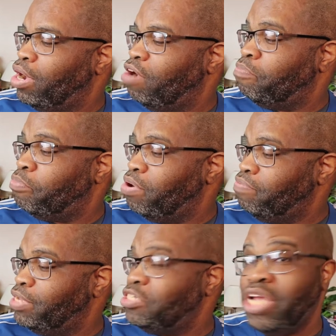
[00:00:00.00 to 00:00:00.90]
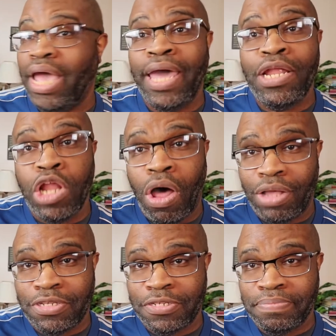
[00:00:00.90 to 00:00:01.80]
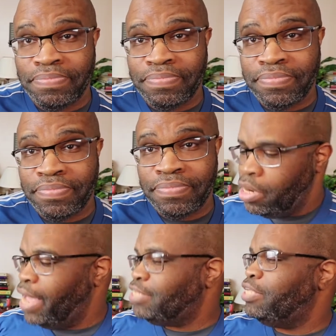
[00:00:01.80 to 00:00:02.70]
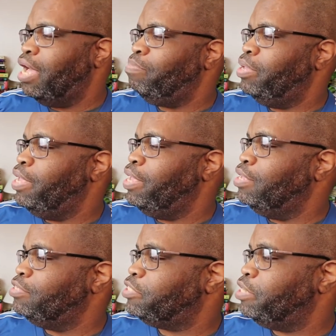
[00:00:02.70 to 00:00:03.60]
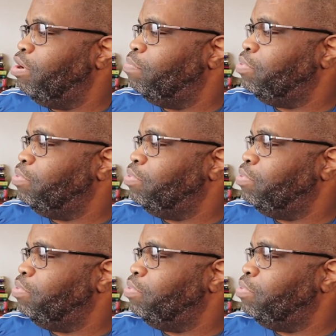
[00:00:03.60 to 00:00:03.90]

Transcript: of privilege and loss. Next up is Sara